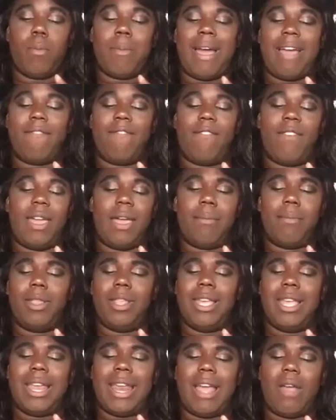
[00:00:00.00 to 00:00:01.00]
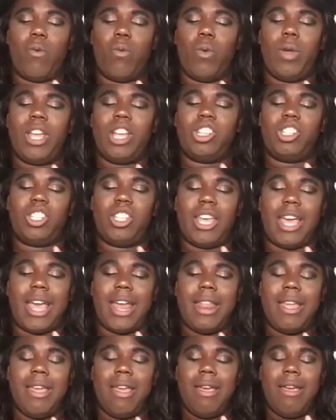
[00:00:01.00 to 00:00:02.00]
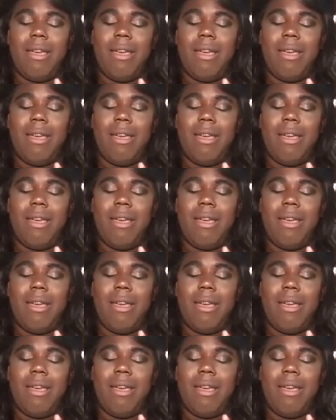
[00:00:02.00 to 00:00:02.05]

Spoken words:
my family, and I wish that